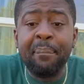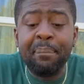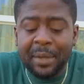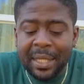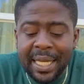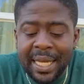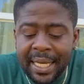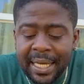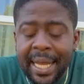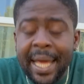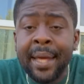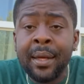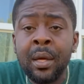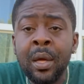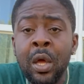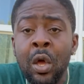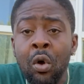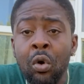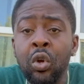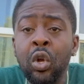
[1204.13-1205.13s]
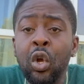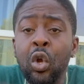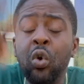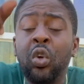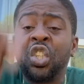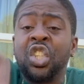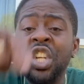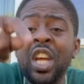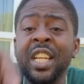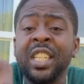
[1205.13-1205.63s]
thing then. We do look
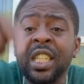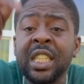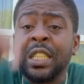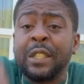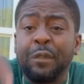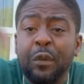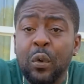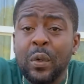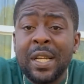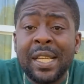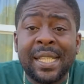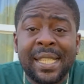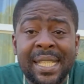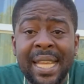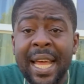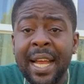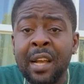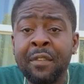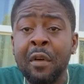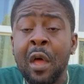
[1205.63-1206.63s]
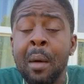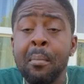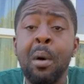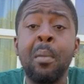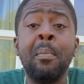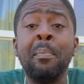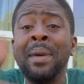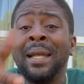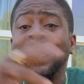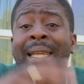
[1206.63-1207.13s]
changes for ourselves.
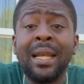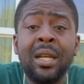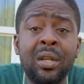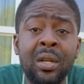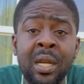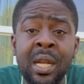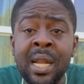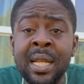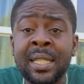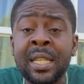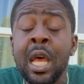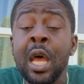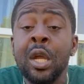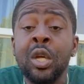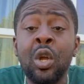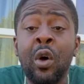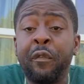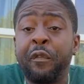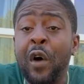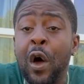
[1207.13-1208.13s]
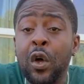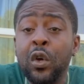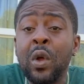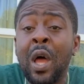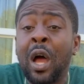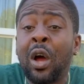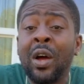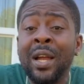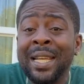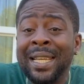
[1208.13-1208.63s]
When I'm telling this, no for no
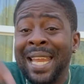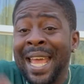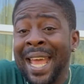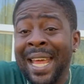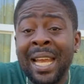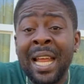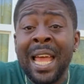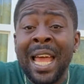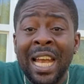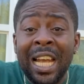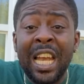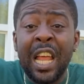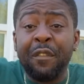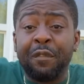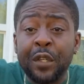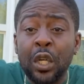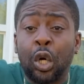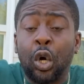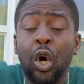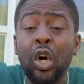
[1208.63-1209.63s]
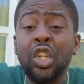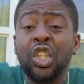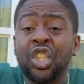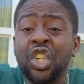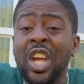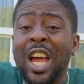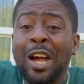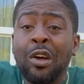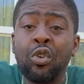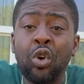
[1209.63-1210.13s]
go dead, left the country
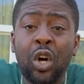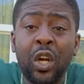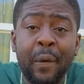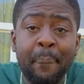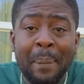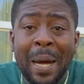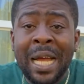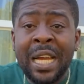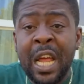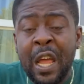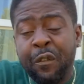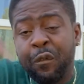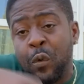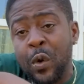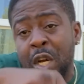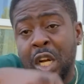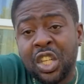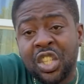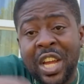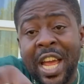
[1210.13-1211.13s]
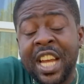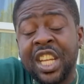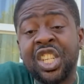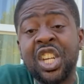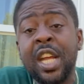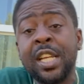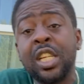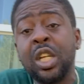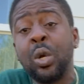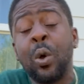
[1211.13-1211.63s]
and run bad if we not try
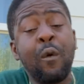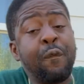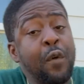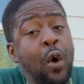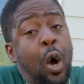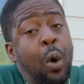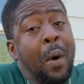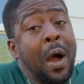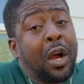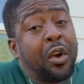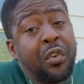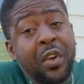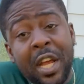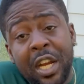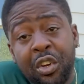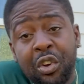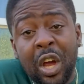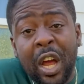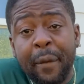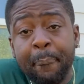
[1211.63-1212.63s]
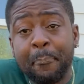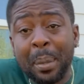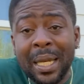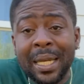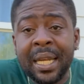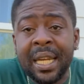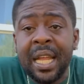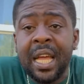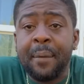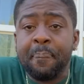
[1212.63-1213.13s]
change it now for our great grand pitney
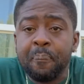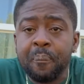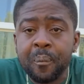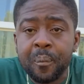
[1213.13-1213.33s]
them.